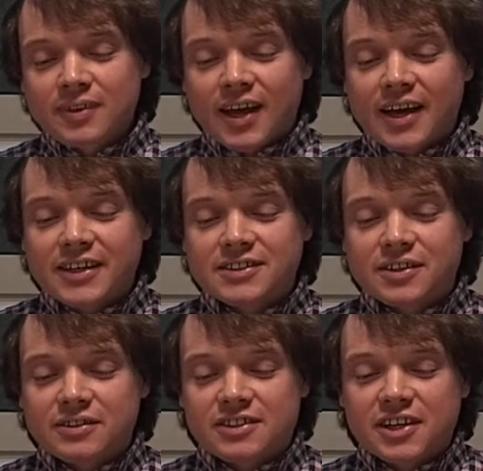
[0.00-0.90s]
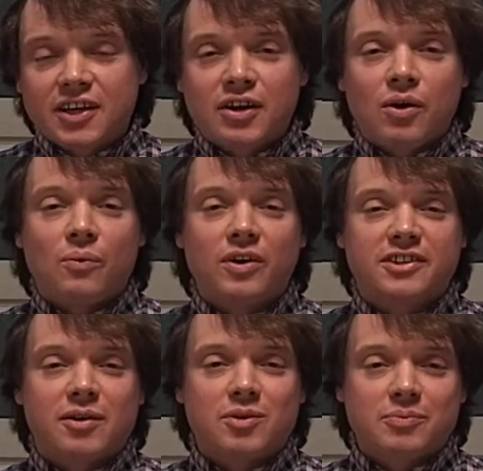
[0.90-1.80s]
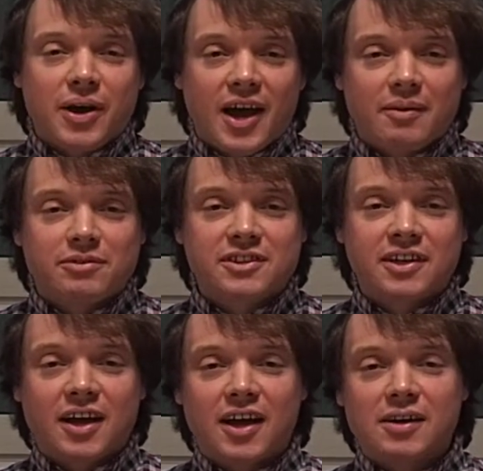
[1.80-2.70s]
And you'll see what someone perhaps